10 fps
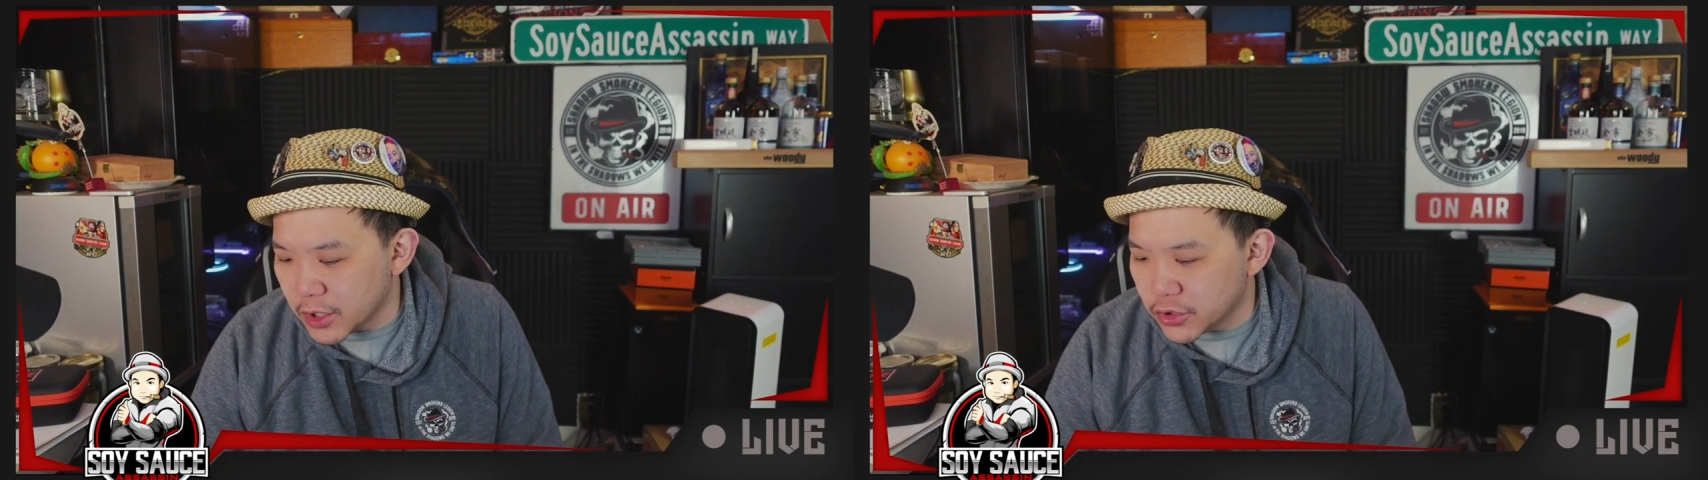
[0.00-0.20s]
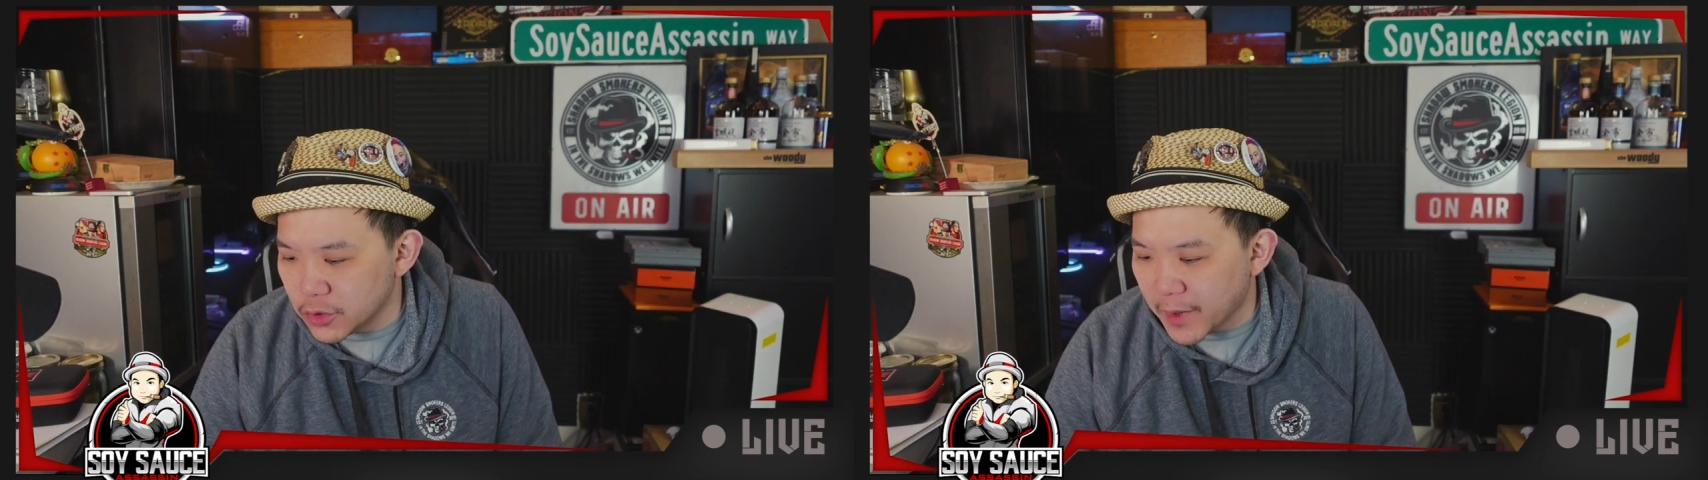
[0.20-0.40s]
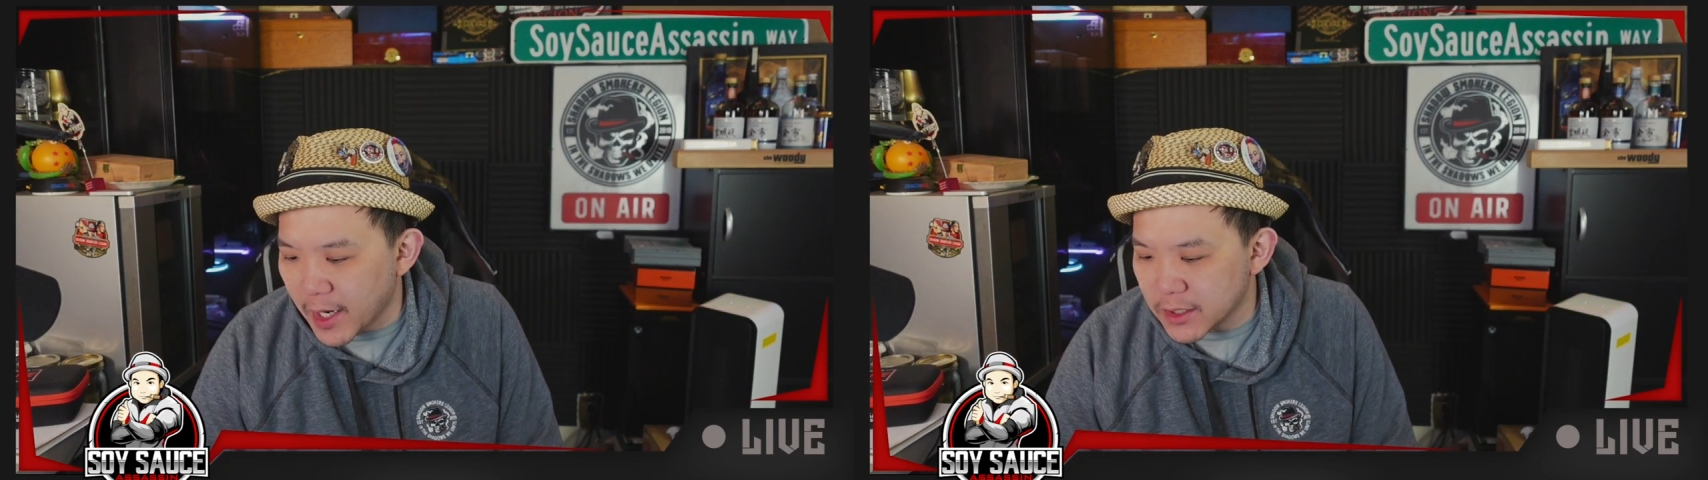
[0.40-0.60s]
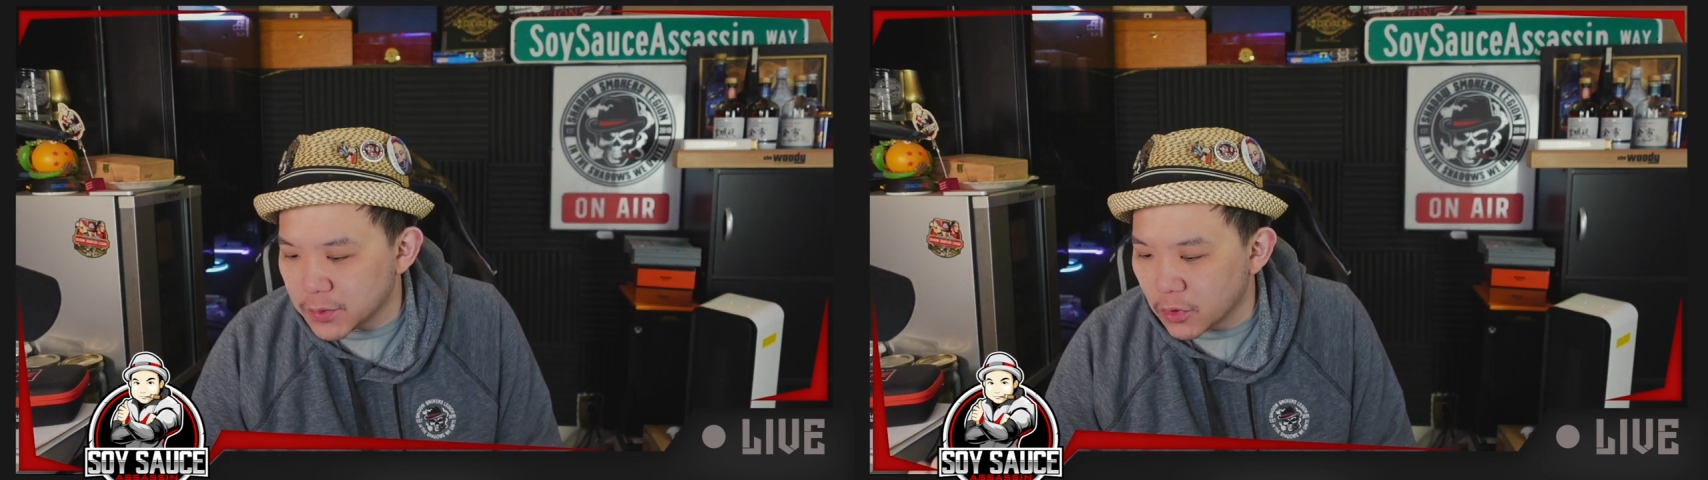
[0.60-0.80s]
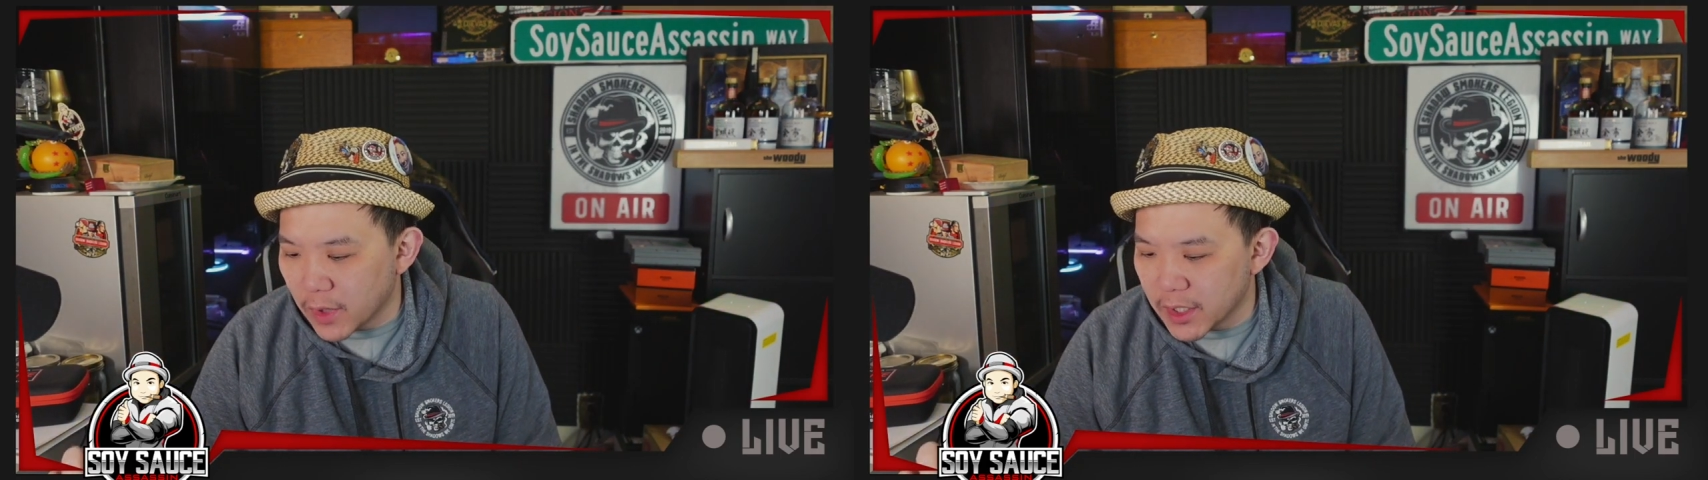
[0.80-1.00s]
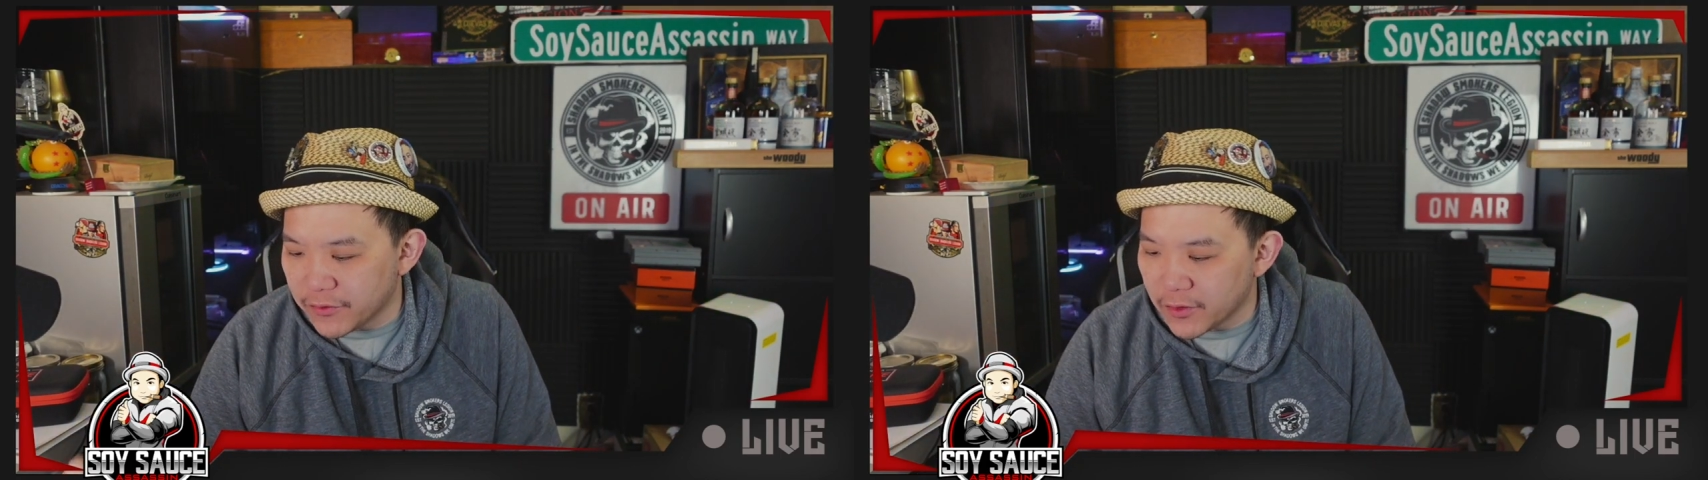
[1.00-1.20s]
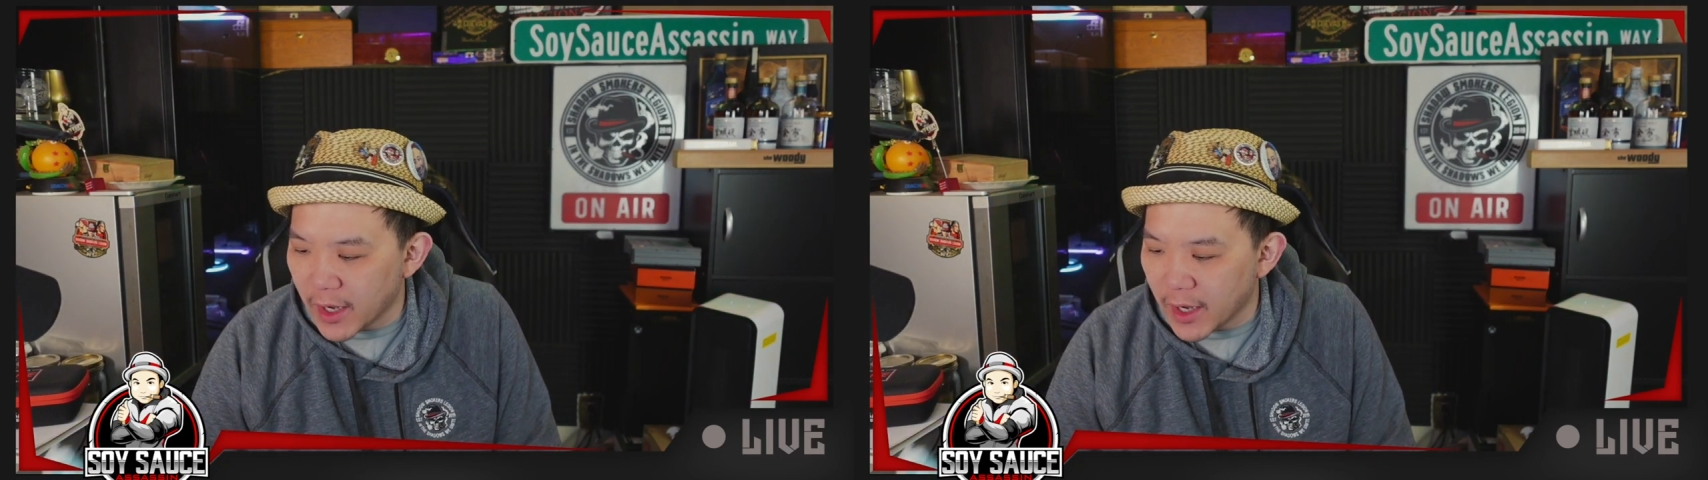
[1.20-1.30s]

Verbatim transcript: to you by Smoke One. If you